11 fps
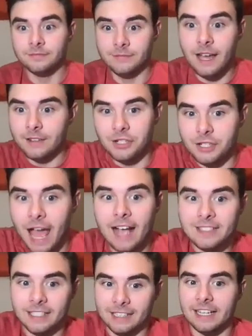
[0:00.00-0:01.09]
Yeah, just
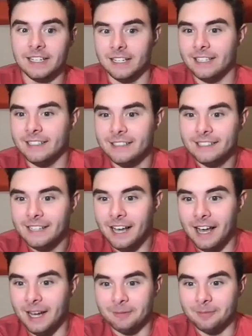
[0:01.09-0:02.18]
accidentally,
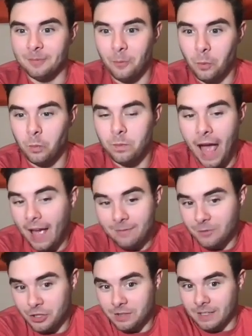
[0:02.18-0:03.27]

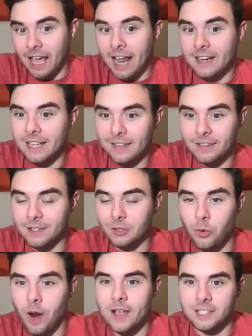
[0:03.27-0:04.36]
just landing in these
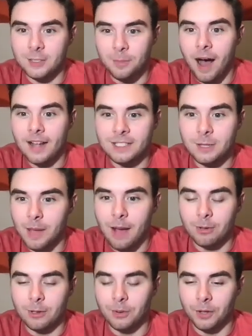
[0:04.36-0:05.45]
crazy spots to be
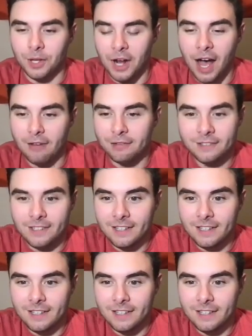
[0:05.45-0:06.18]
able to pull it off.